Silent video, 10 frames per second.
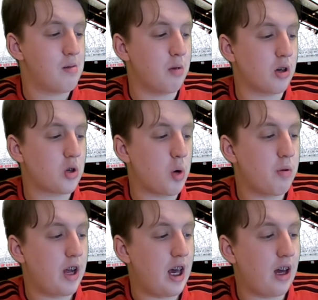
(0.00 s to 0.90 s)

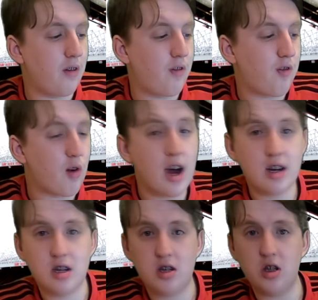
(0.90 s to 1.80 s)
McTominay and Fred
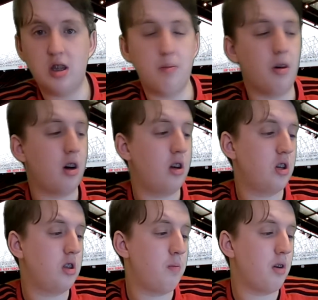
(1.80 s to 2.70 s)
just in
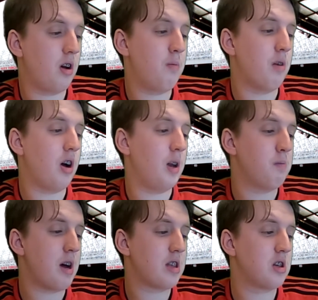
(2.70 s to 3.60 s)
behind
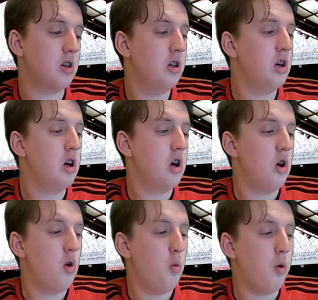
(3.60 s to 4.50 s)
Mata,
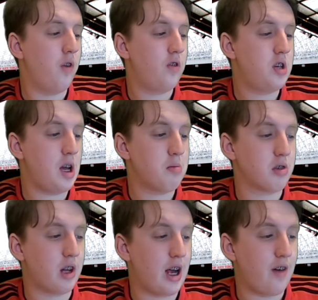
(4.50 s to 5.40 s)
with James
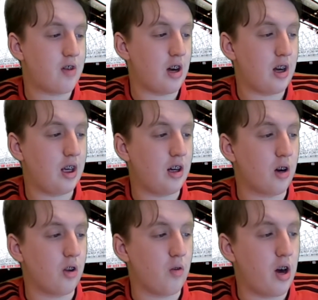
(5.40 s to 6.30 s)
on the left, Lingard
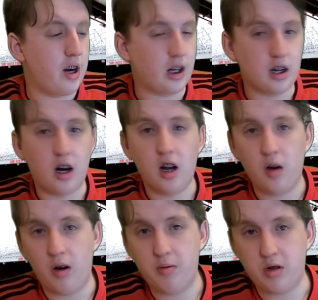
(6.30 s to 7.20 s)
on the right, and
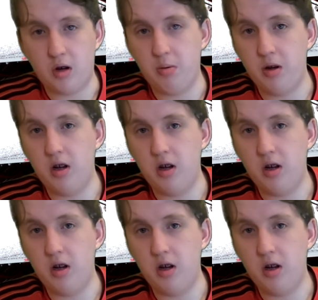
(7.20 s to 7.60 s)
Igalo up top.